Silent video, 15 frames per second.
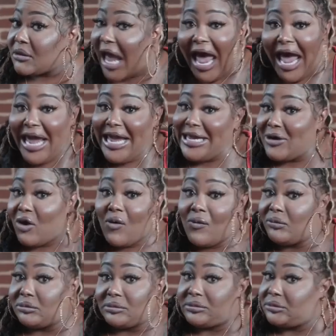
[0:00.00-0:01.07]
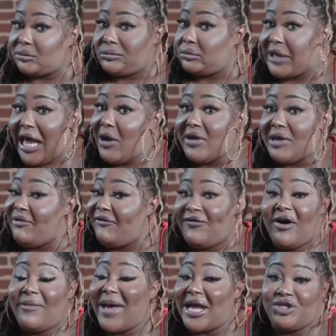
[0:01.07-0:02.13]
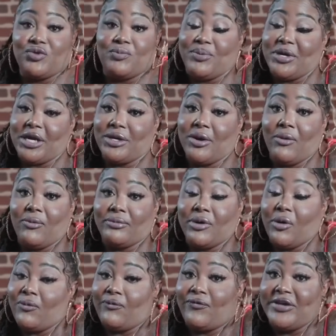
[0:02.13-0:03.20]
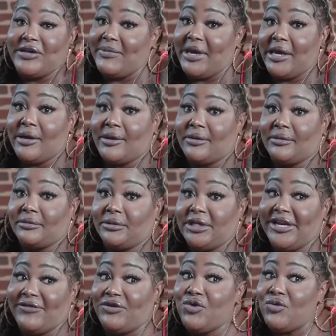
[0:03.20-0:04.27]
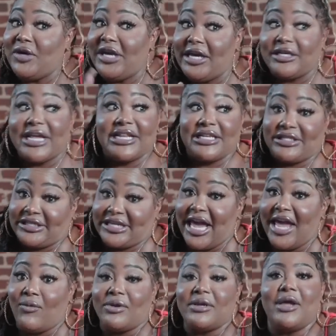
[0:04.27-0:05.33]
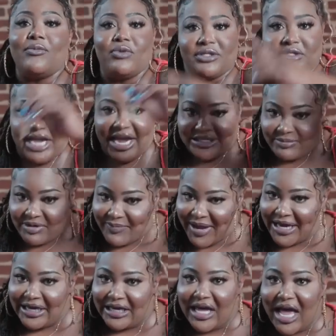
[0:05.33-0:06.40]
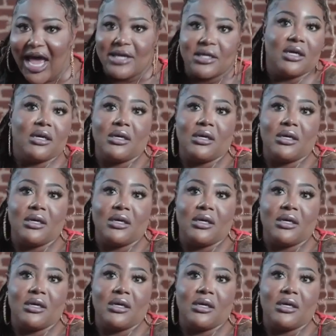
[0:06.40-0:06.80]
I ain't gonna, I don't give a about you being no no female. If you hit that the same, which takes me back to Kaya.